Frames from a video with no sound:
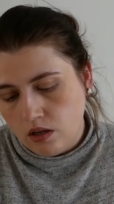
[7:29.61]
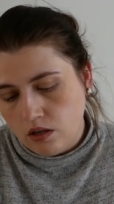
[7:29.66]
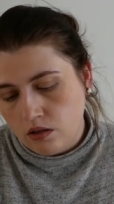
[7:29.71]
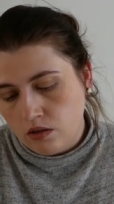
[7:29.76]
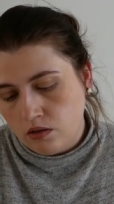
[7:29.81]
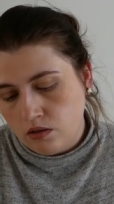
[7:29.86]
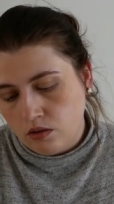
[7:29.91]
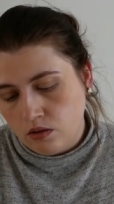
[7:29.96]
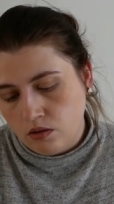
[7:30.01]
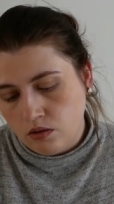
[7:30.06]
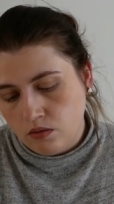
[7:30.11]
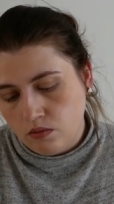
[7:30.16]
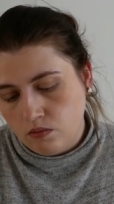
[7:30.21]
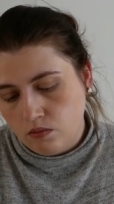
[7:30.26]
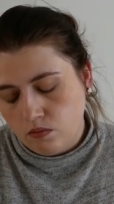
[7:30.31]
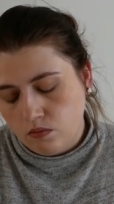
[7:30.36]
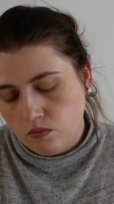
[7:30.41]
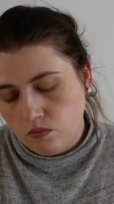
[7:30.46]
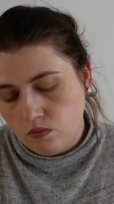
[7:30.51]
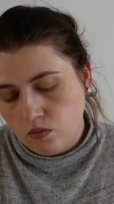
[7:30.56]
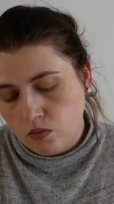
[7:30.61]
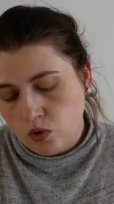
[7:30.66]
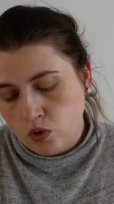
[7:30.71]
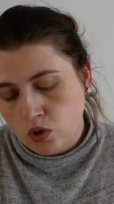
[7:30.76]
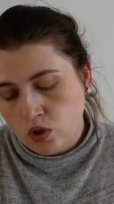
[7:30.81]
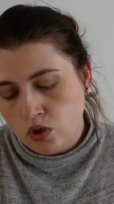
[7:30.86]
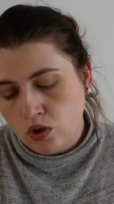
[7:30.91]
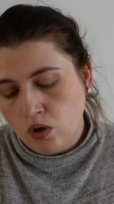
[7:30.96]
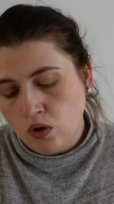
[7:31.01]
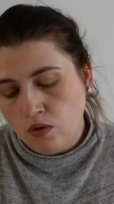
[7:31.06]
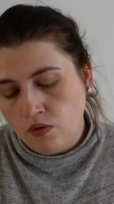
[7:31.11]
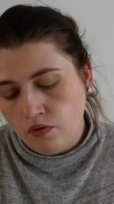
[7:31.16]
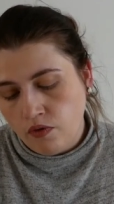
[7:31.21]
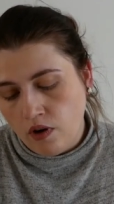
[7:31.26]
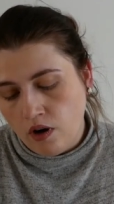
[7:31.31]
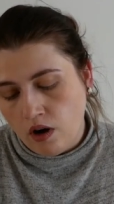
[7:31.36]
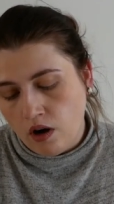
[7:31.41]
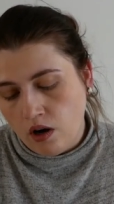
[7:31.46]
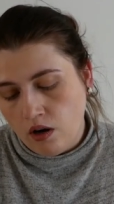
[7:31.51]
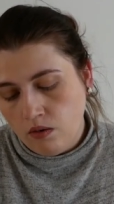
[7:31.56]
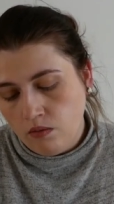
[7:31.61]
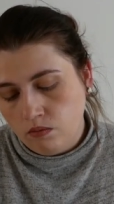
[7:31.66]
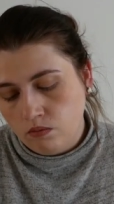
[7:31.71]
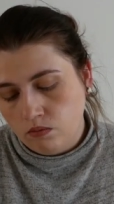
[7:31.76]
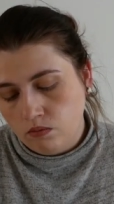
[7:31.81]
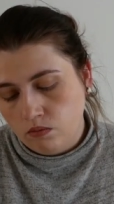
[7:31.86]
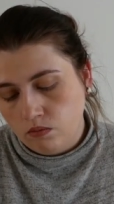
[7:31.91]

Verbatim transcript: So, so far,